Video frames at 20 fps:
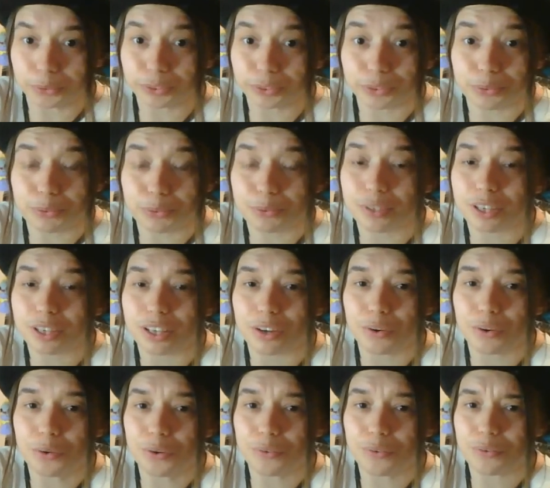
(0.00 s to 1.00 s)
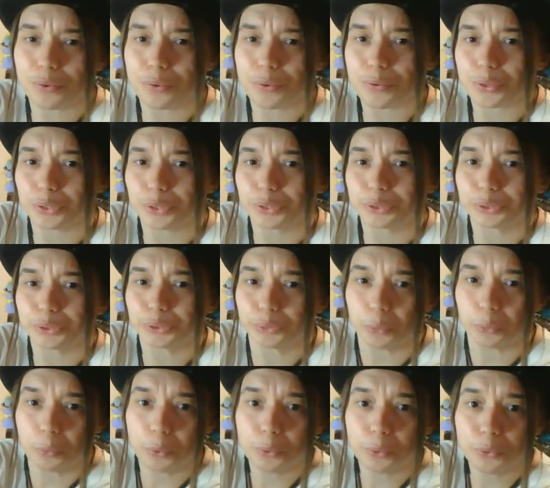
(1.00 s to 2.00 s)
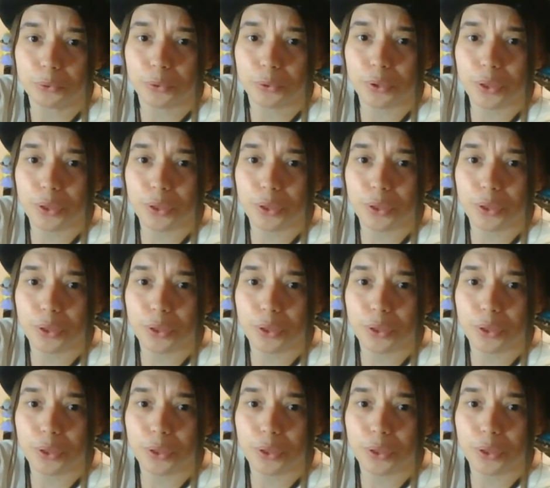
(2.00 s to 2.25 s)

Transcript: So your soul,